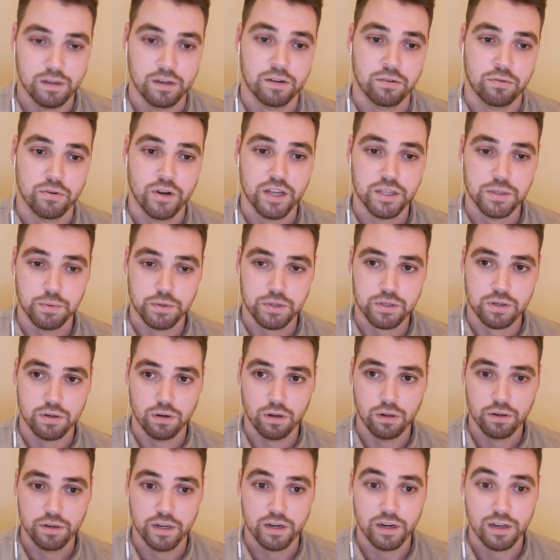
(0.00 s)
creates what's
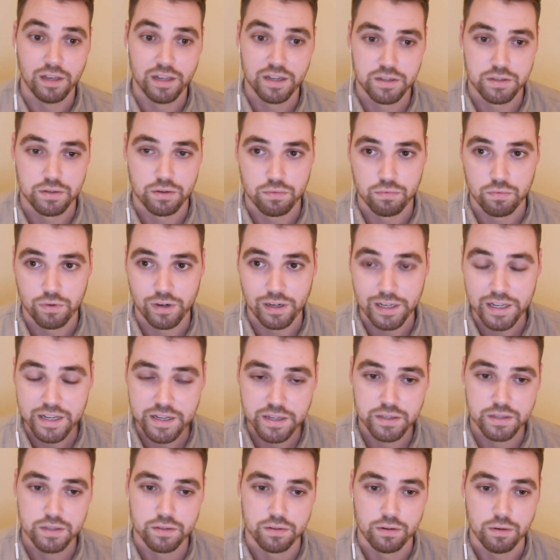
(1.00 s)
called an Elixir
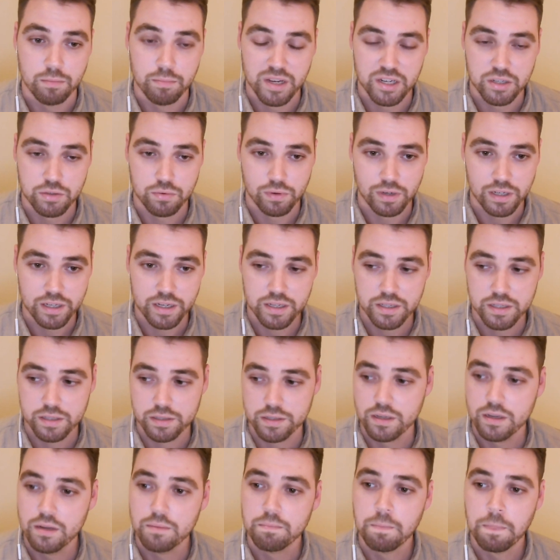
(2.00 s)
release or a mix release,